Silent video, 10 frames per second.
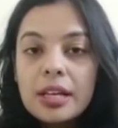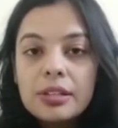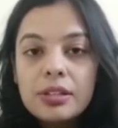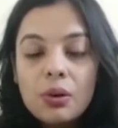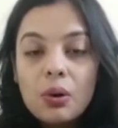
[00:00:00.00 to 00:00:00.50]

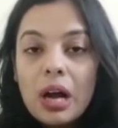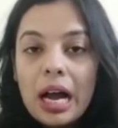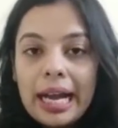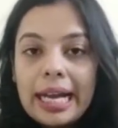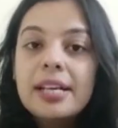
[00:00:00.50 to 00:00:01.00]
So
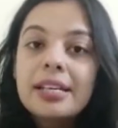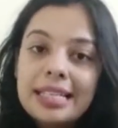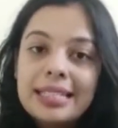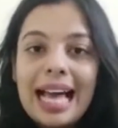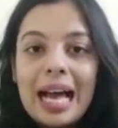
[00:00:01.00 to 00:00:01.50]
I
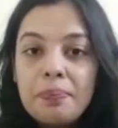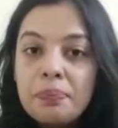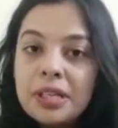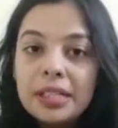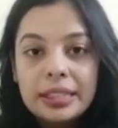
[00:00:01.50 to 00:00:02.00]

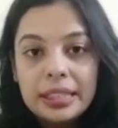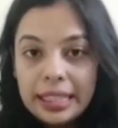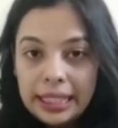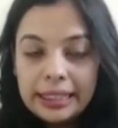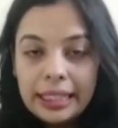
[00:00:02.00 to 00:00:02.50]
resampled the
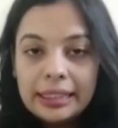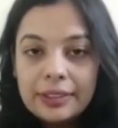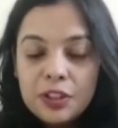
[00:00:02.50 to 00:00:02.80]
data,